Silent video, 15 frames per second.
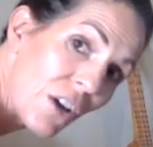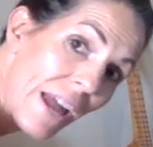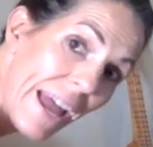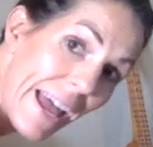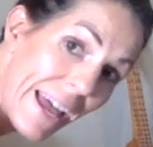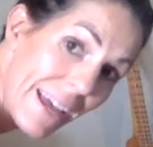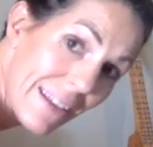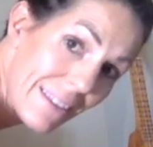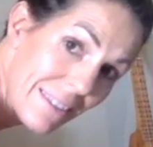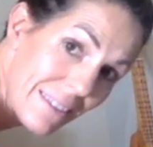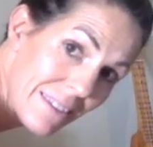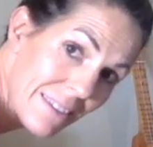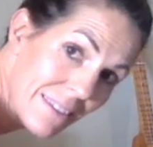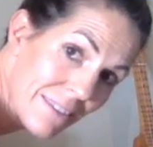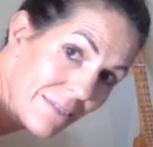
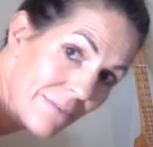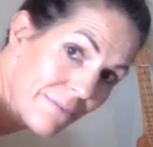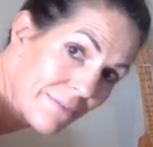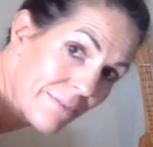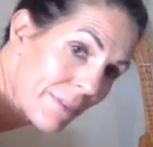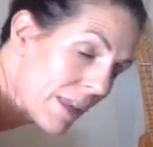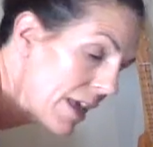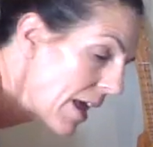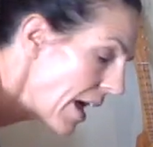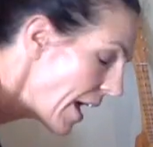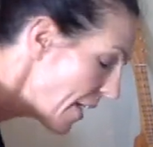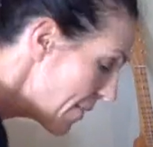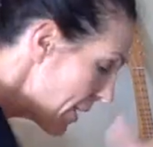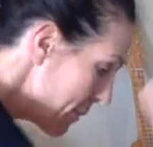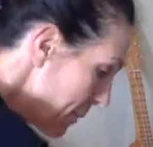hands.
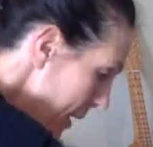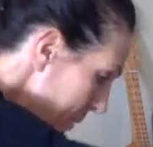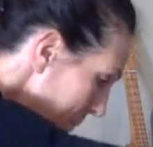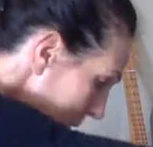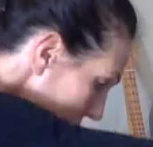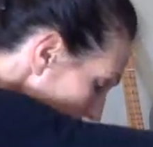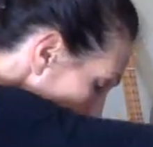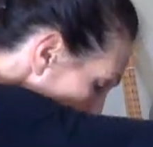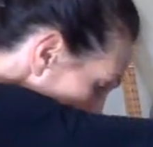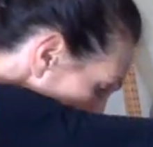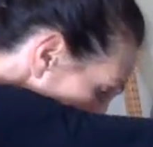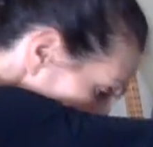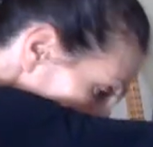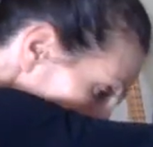And then maybe your opposite